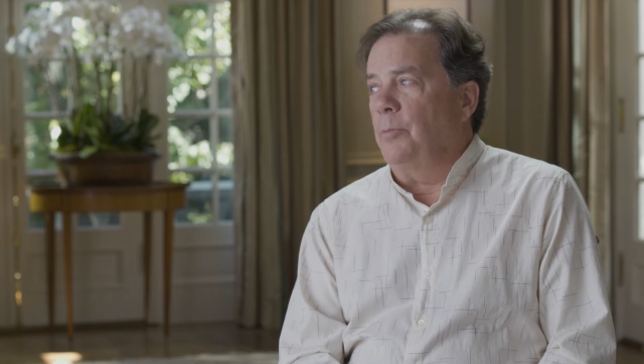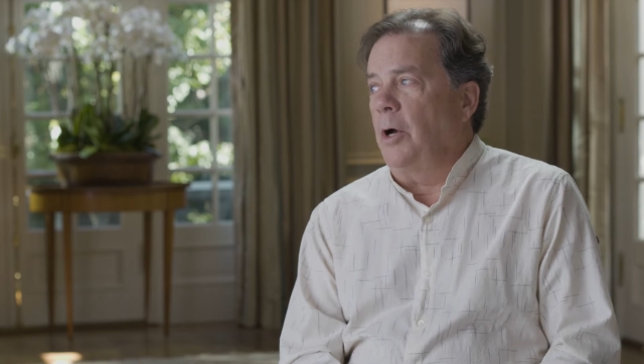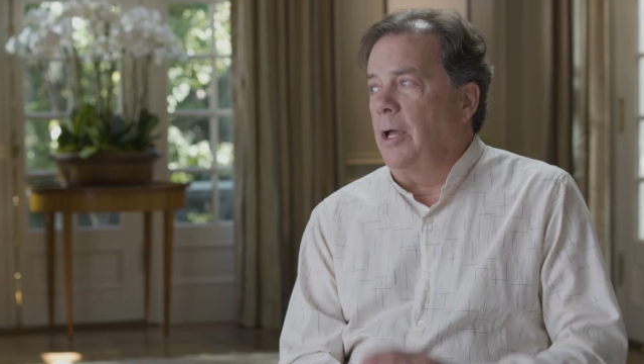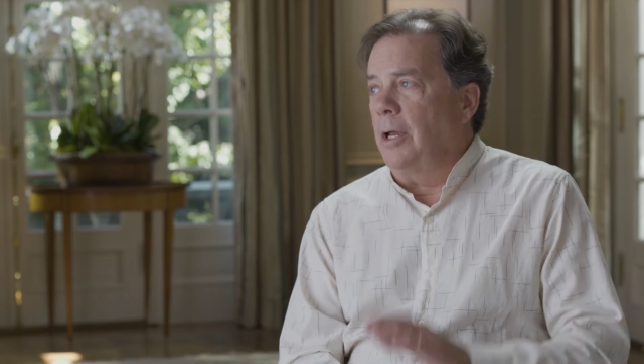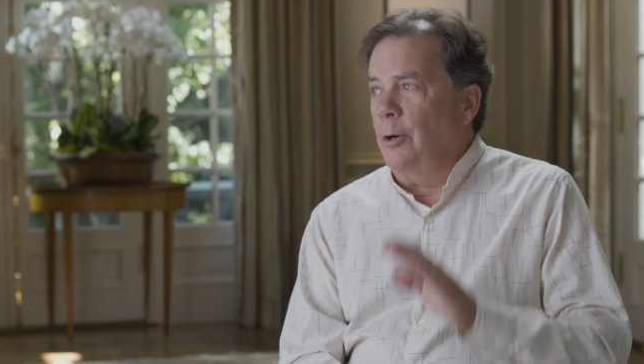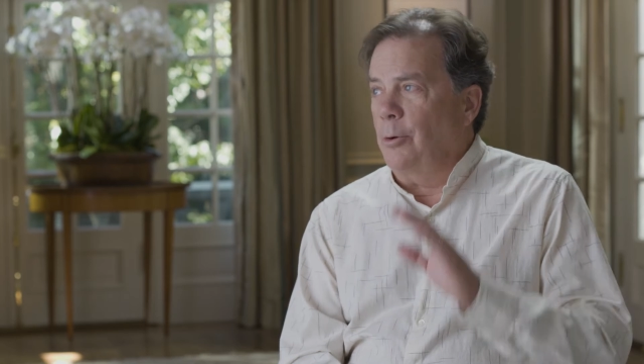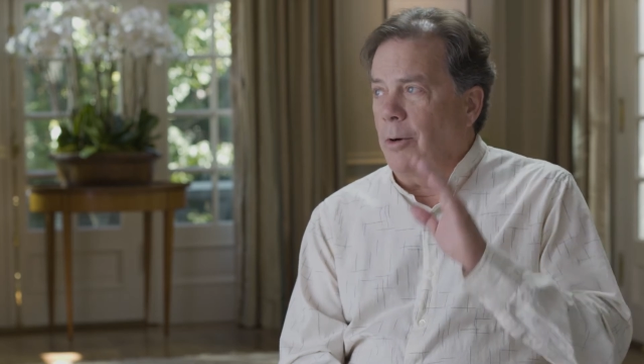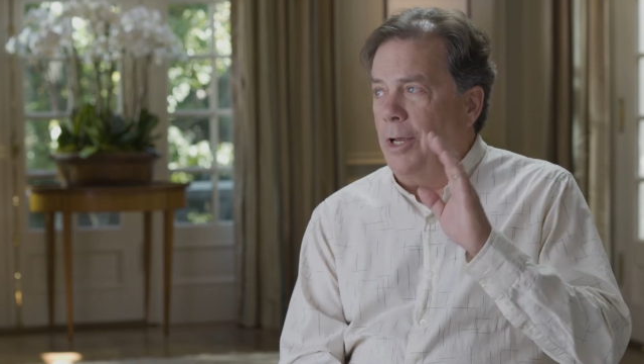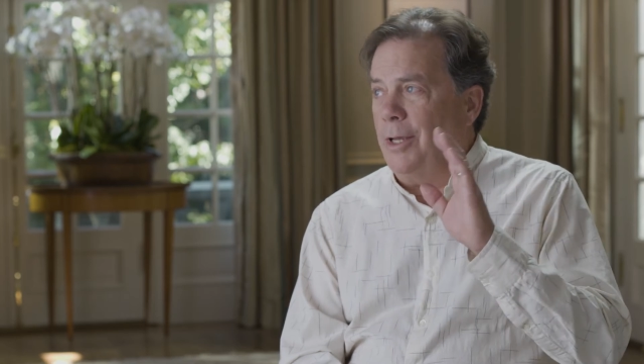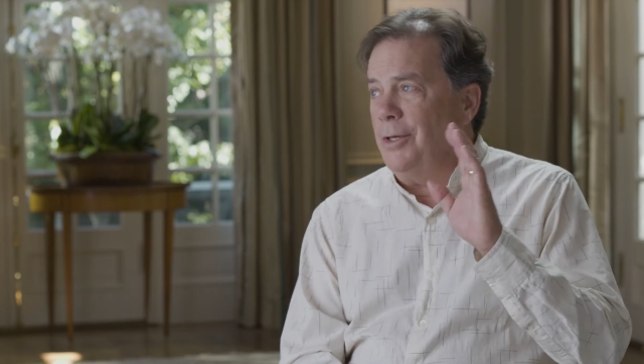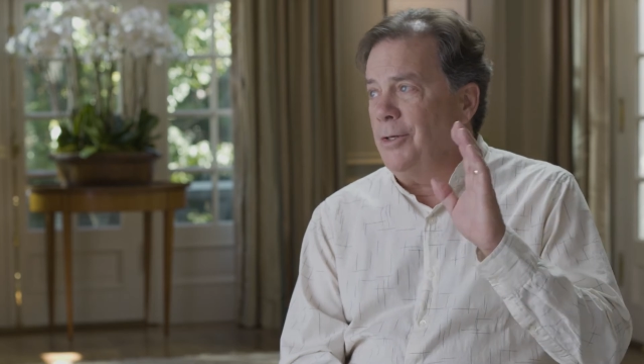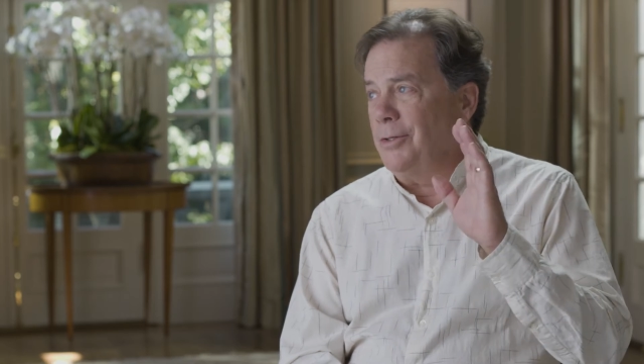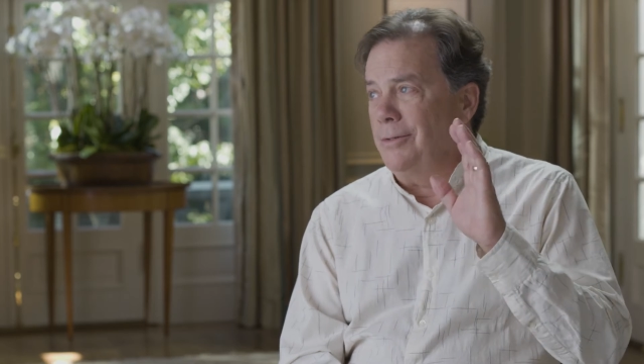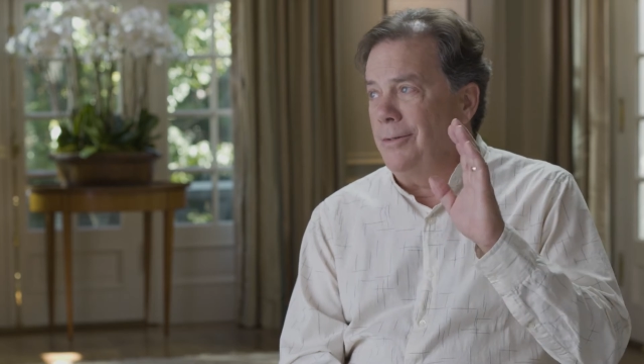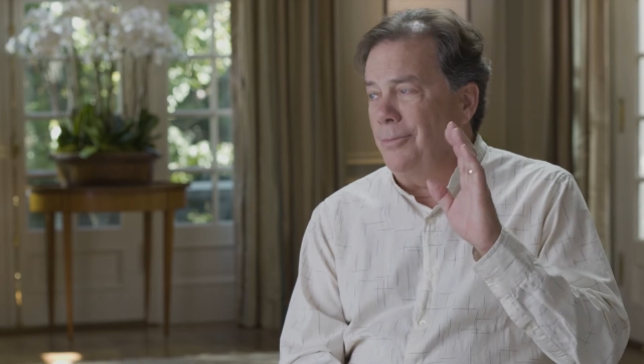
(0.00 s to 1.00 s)
my
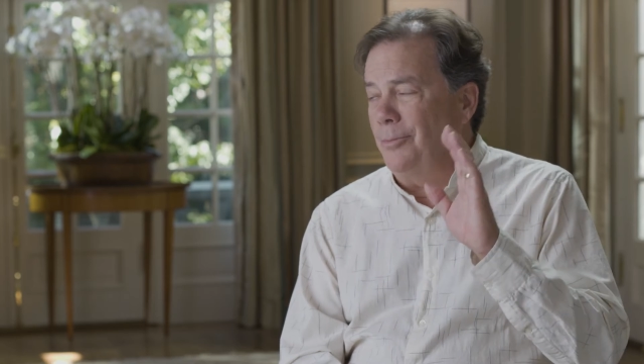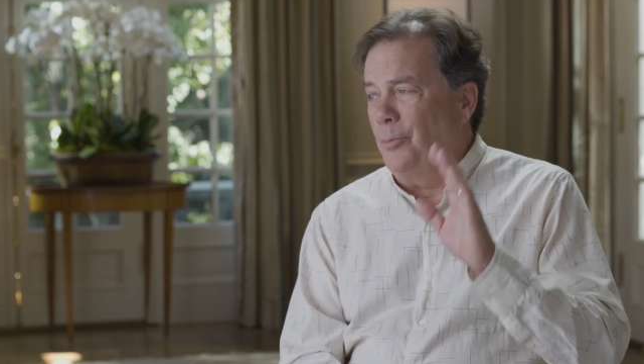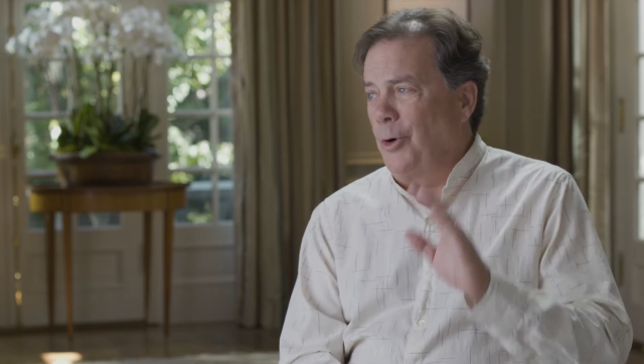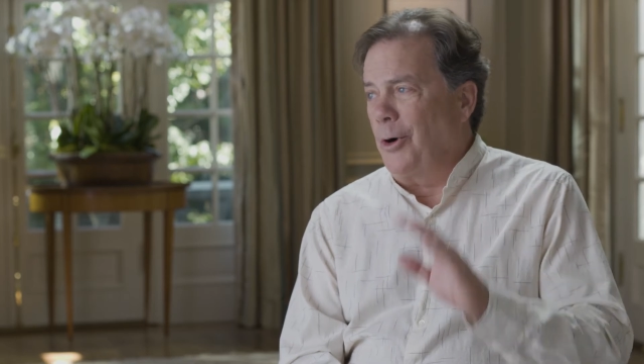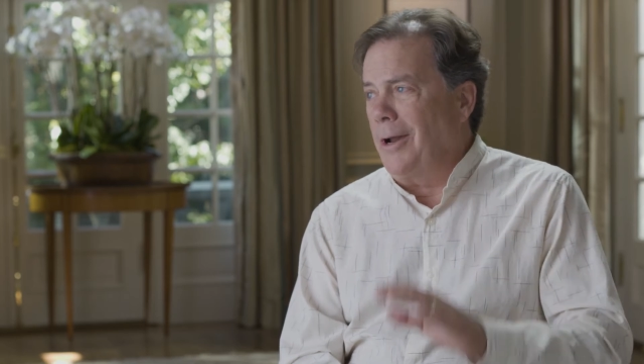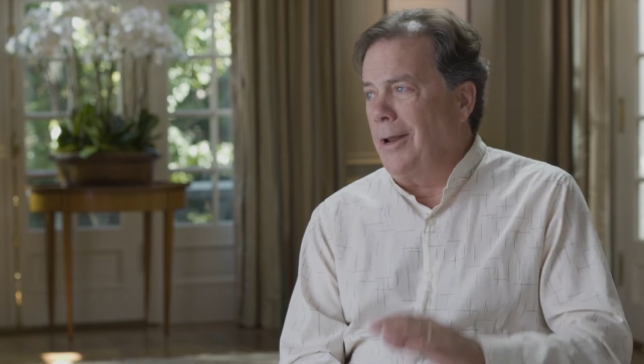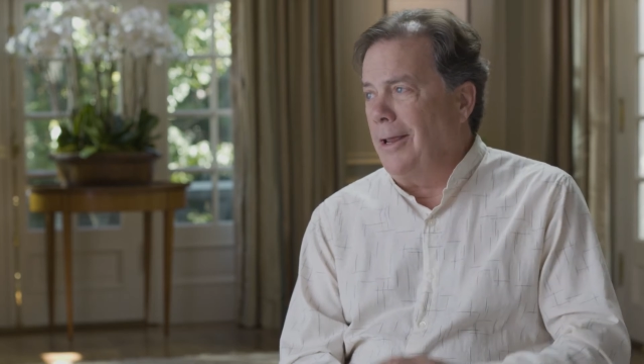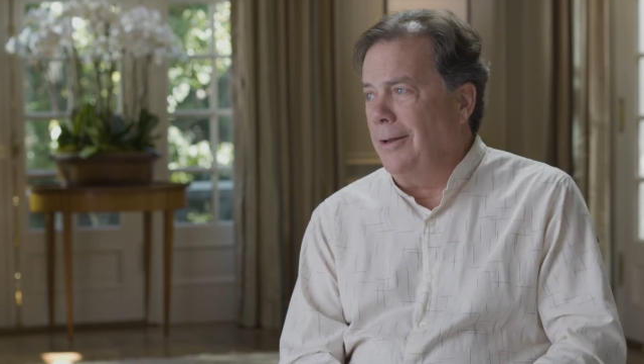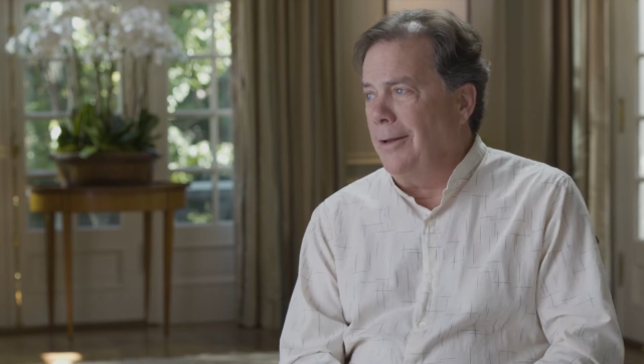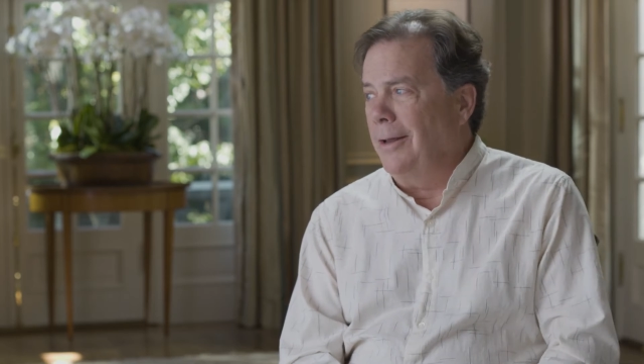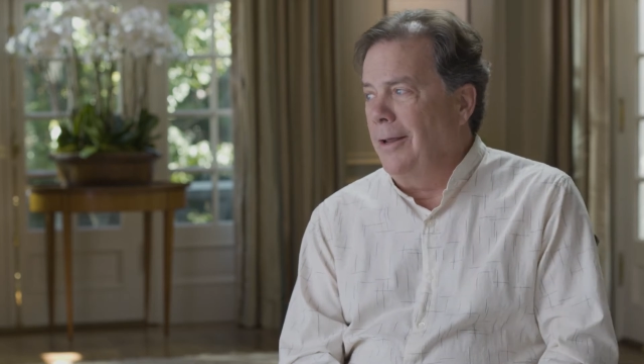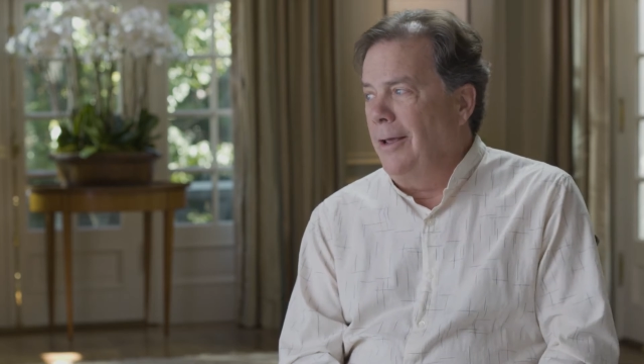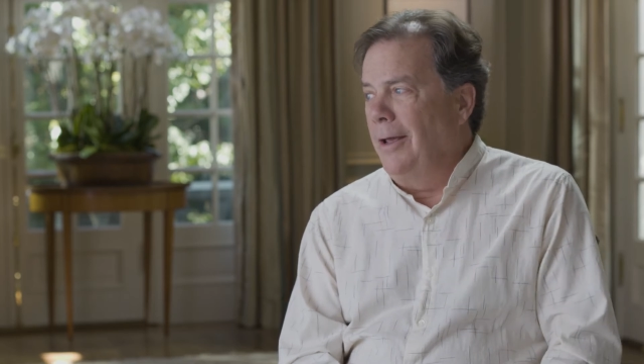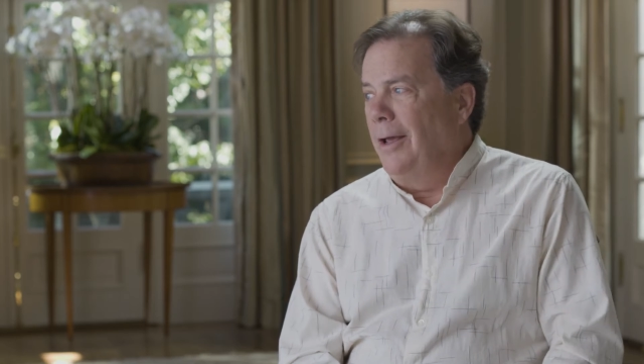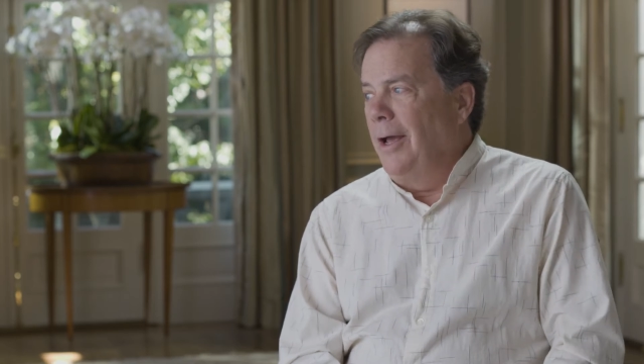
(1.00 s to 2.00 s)
crazed brain,